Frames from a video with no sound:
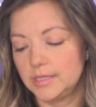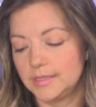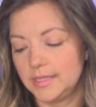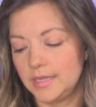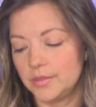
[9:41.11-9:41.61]

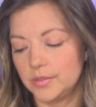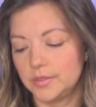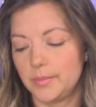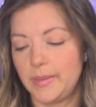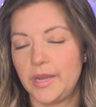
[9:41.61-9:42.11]
Jesus
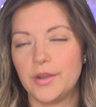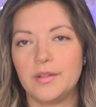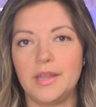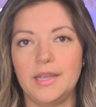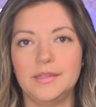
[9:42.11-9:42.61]
heals a
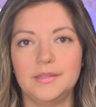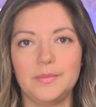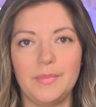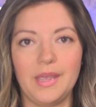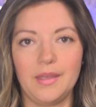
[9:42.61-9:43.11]

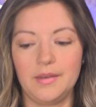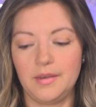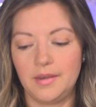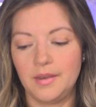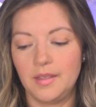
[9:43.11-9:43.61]
paralyzed man.
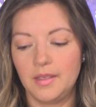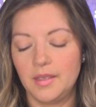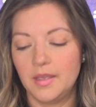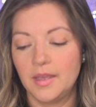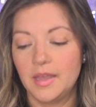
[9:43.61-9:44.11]

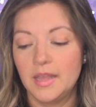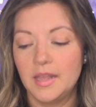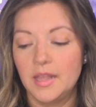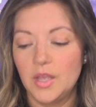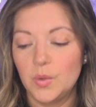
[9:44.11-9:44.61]

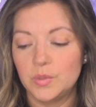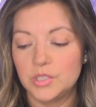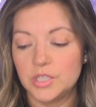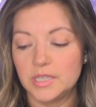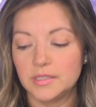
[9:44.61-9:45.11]

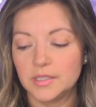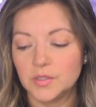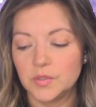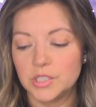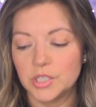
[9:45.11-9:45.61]
When
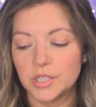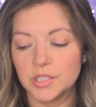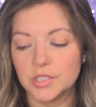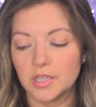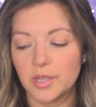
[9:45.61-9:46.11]
Jesus
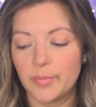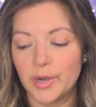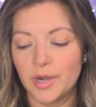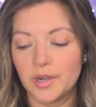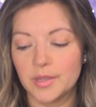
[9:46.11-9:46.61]
returned to
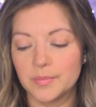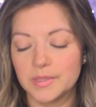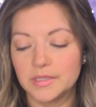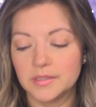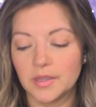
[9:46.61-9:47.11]

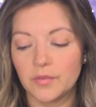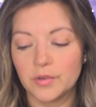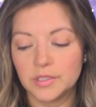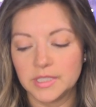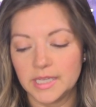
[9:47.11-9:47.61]
Capernaum
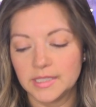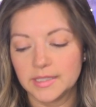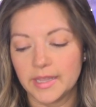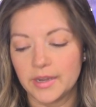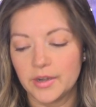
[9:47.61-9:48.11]
several
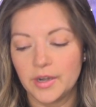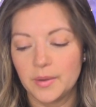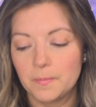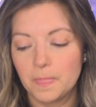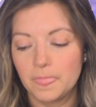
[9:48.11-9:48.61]
days later,
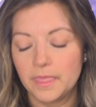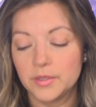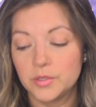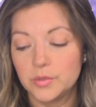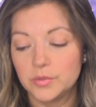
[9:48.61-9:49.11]
the
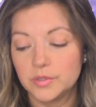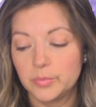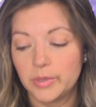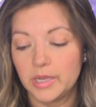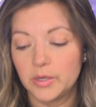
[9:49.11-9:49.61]
news
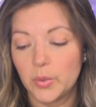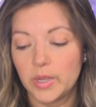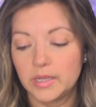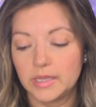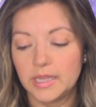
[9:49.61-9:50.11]
spread
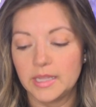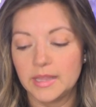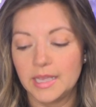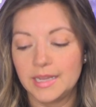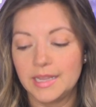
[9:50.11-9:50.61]
quickly
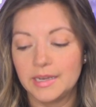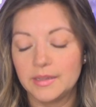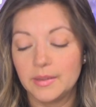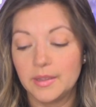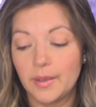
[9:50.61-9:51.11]
that he had
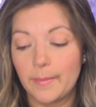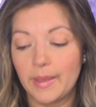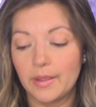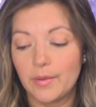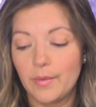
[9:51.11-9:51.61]
come
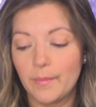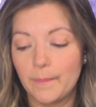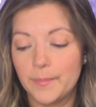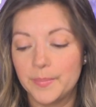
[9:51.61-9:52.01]
back home.